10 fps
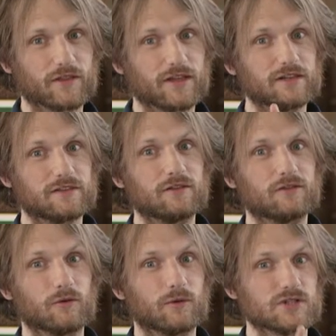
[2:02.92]
that he did
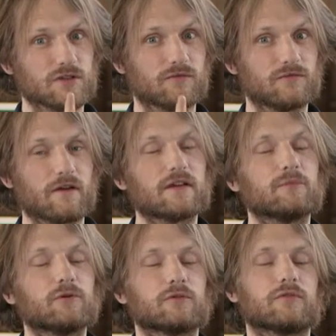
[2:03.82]
do, which is very
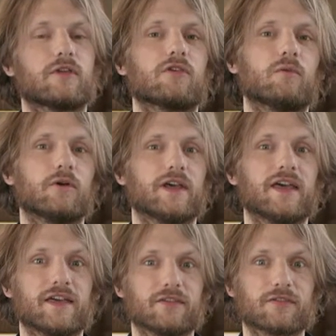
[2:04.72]
important for this one,
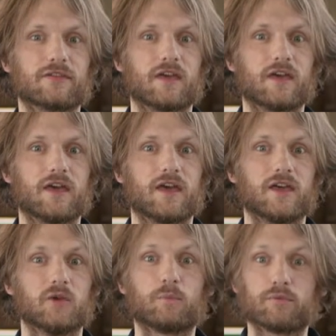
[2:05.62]
is
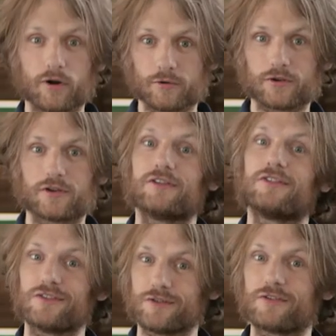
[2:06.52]
he broke
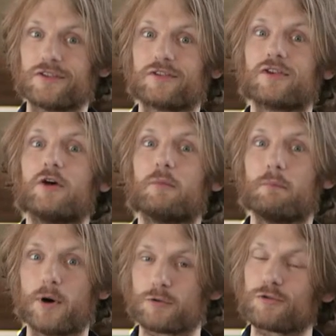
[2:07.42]
Zeus's
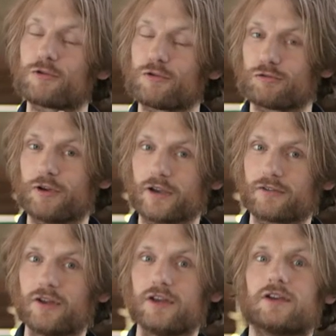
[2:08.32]
most
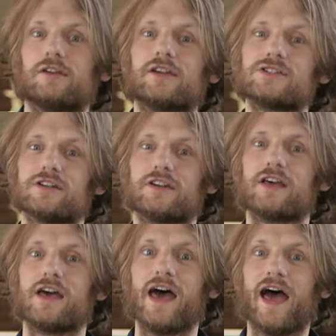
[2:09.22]
strict condition.
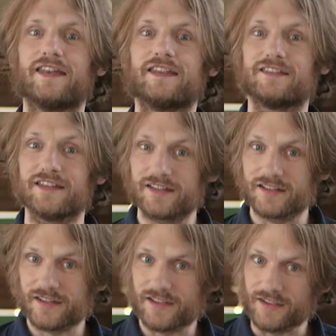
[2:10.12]
And he did
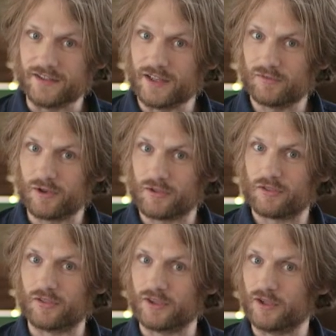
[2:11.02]
indeed give us
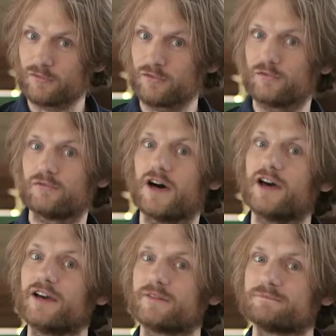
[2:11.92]
the gift of
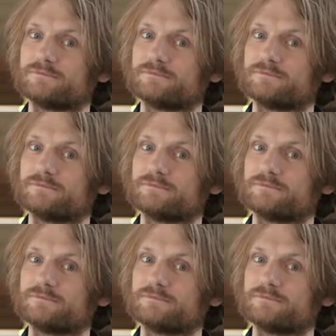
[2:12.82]
fire.